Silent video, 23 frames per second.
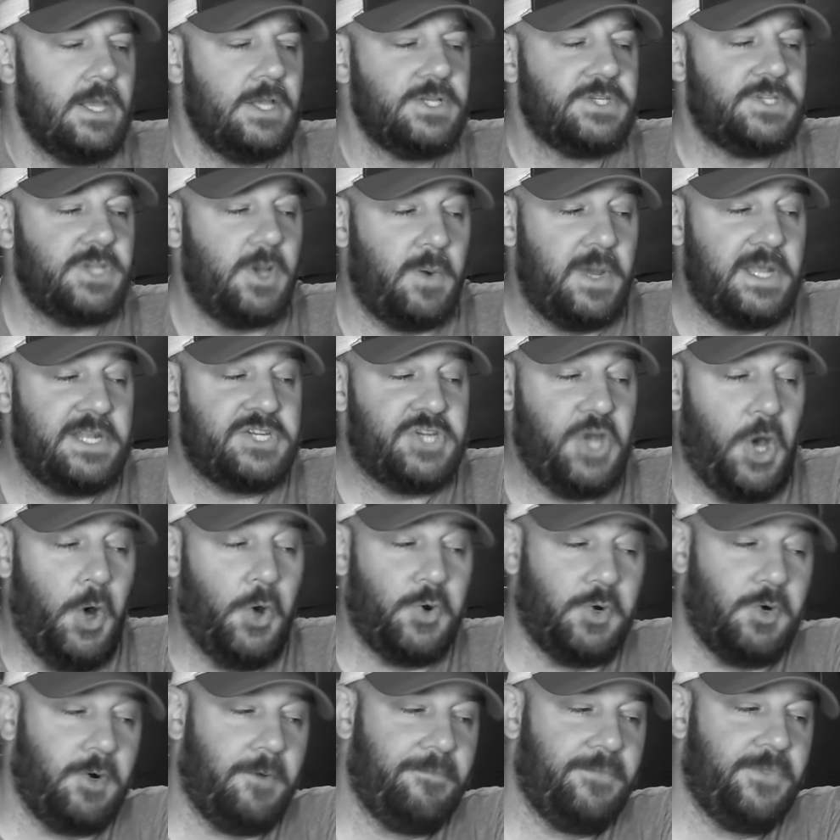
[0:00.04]
So in
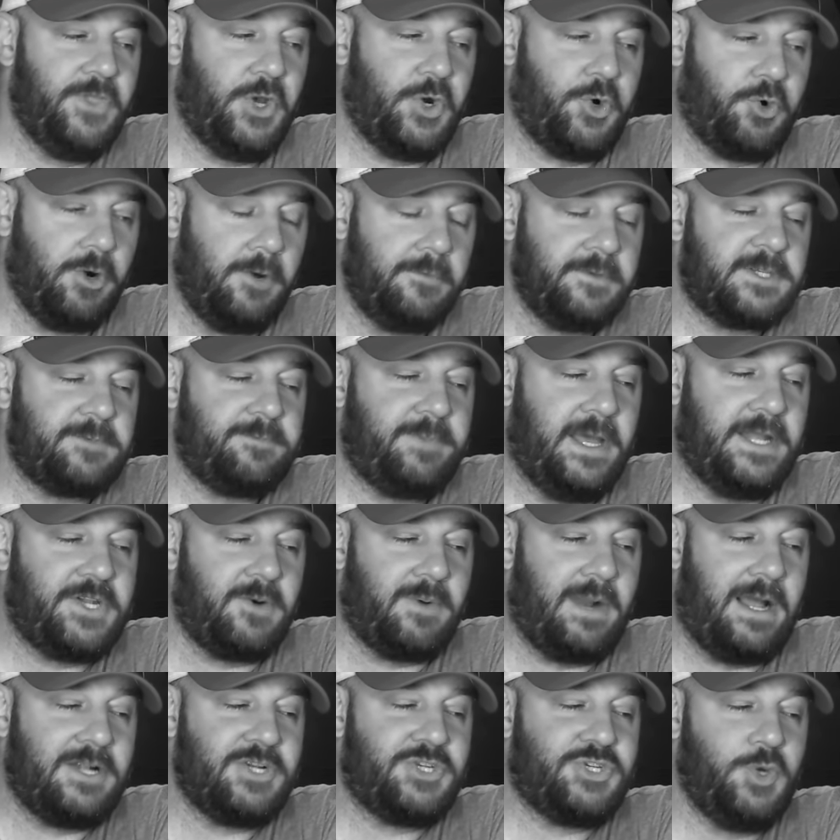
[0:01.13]
total, the group spent
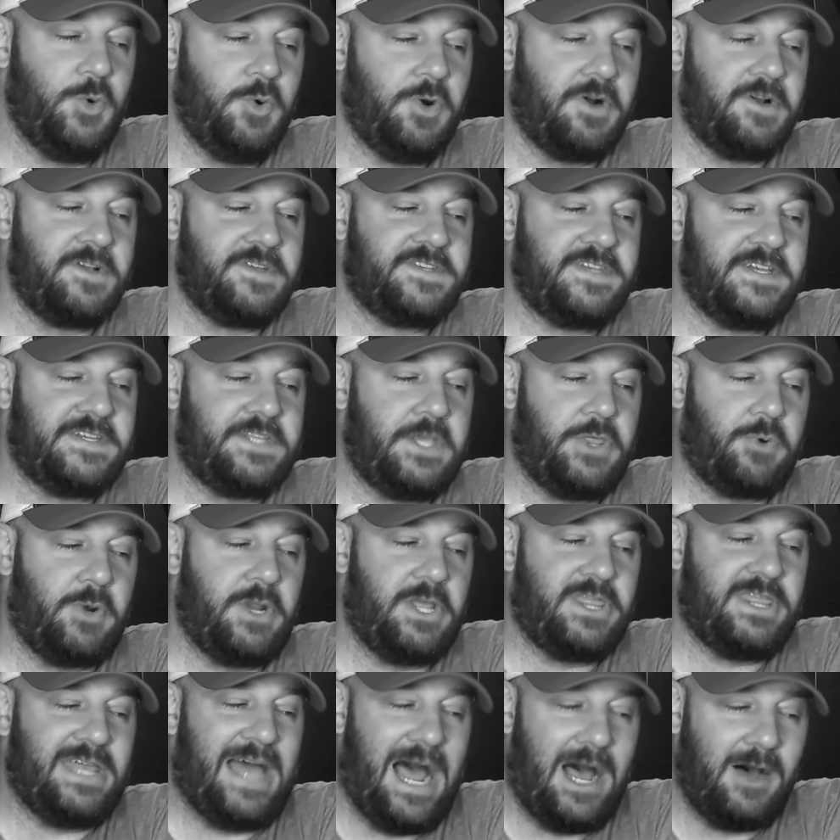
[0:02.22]
around
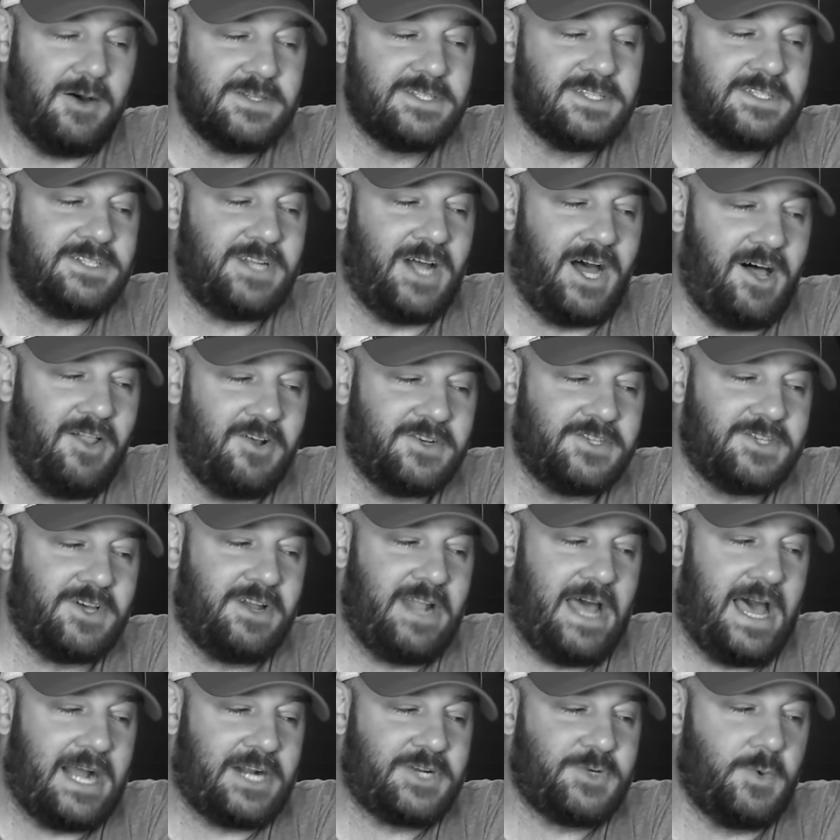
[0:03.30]
$263,000 on
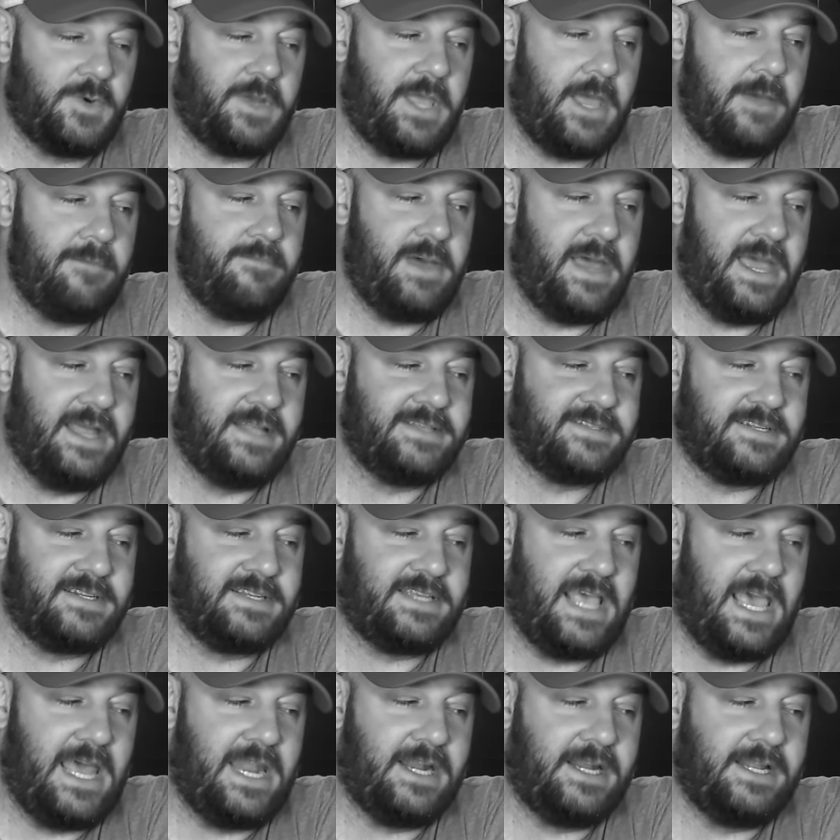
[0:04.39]
actual campaigns and
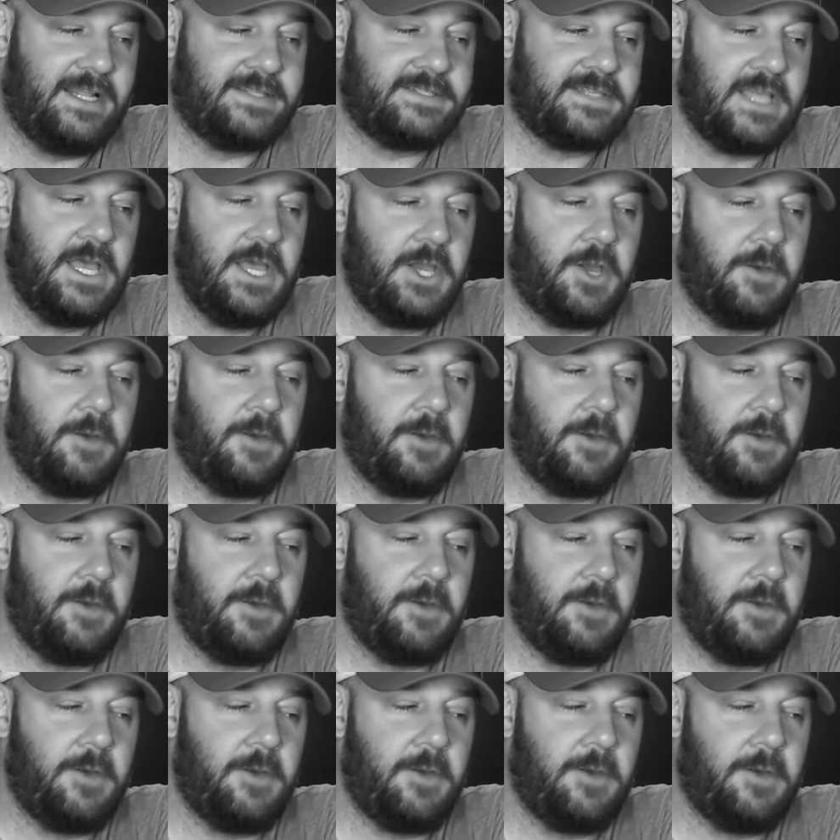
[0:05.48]
candidates,